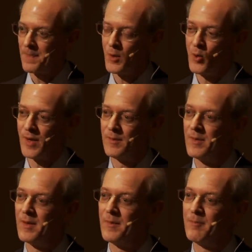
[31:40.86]
who had
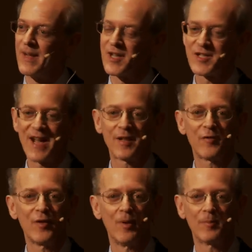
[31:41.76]
made a silent
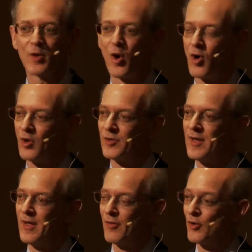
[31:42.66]
film called
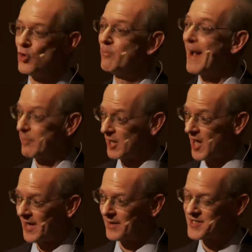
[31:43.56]
The New
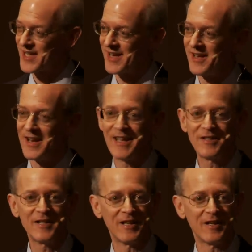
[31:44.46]
Babylon, set in
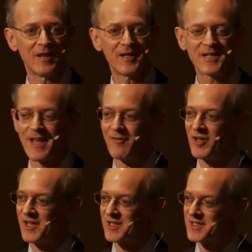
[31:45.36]

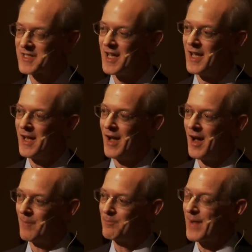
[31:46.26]
1870s uh,